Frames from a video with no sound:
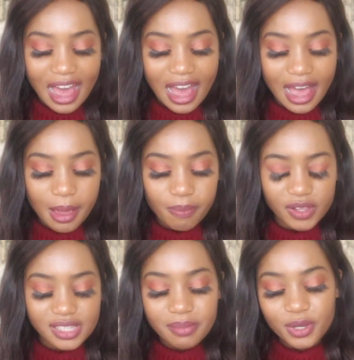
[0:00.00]

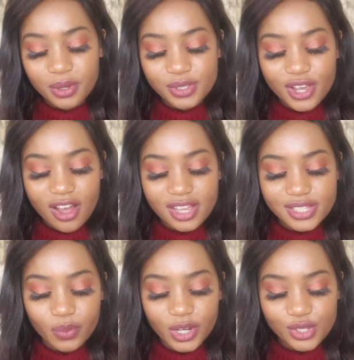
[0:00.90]
um somebody also
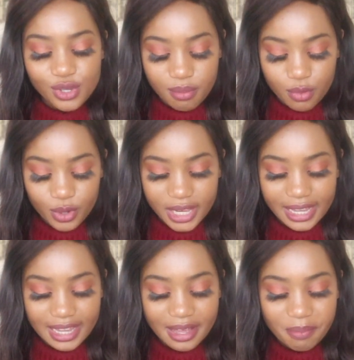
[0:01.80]
asked what is your
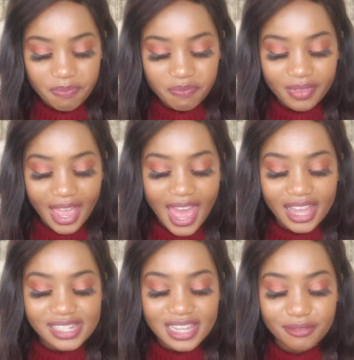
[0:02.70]
morning
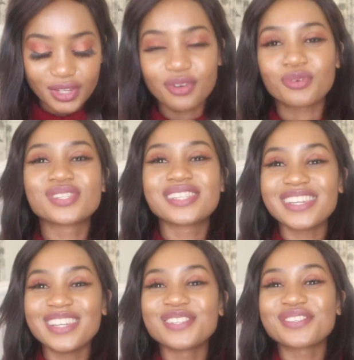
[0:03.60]
and evening
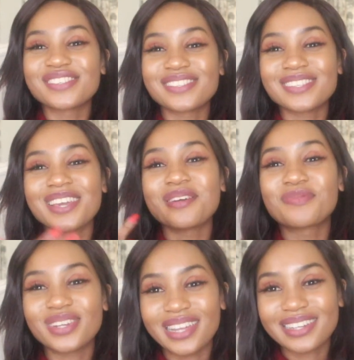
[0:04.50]
routine to
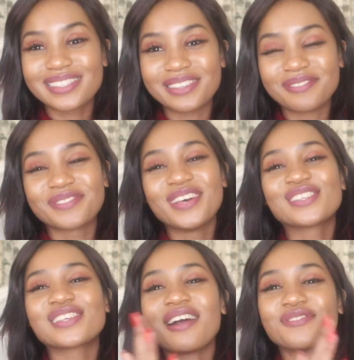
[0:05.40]
stay productive.
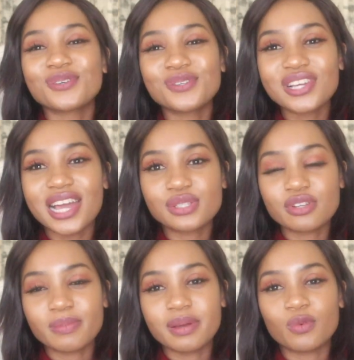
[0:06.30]
So I've told you guys
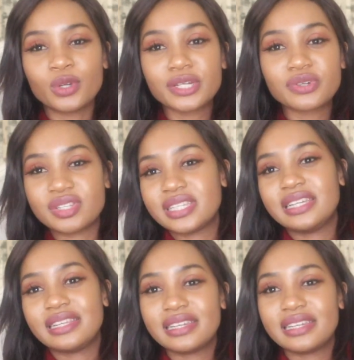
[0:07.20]
what my morning routine